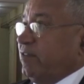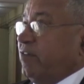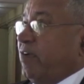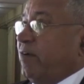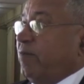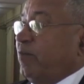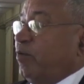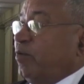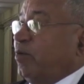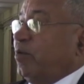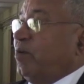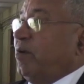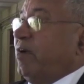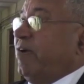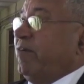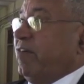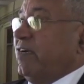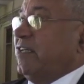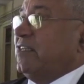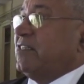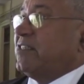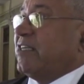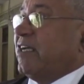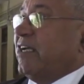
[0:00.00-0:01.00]
we have no
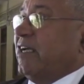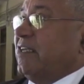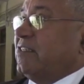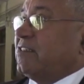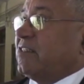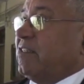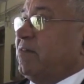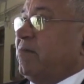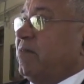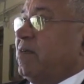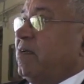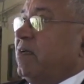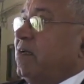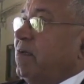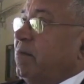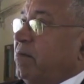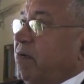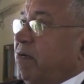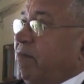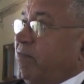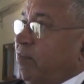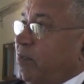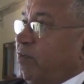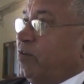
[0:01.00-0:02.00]
evidence against him,
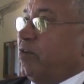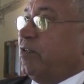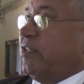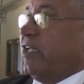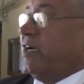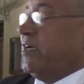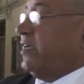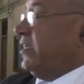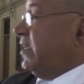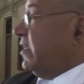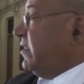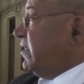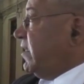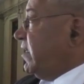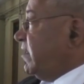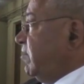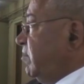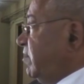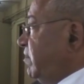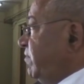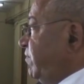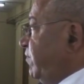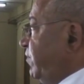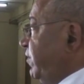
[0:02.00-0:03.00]
but we know that he has
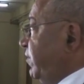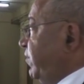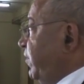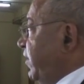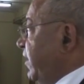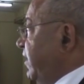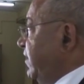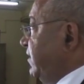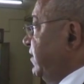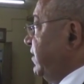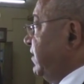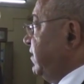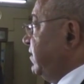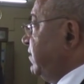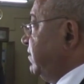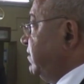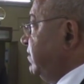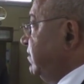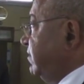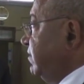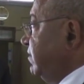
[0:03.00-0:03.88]
got a flat there.